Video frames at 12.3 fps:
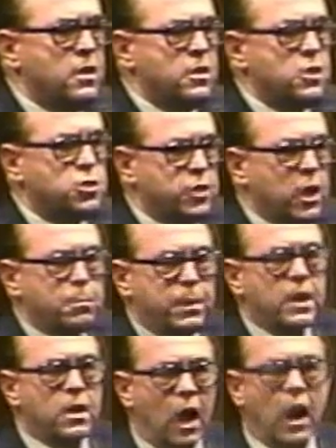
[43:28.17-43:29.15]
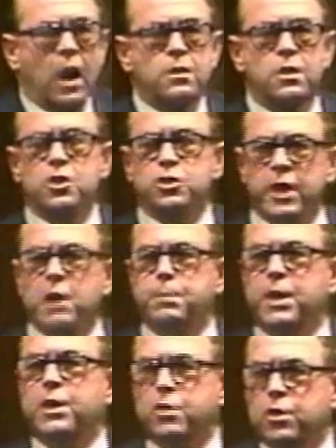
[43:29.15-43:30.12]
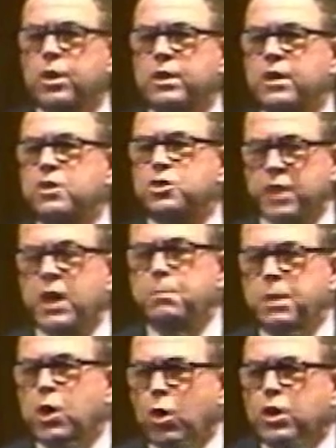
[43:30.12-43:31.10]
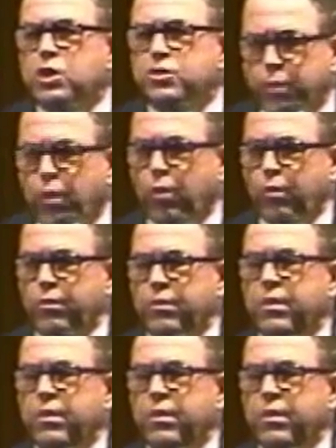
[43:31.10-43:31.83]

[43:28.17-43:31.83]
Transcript: to still be God, to still be good, and still be on his throne.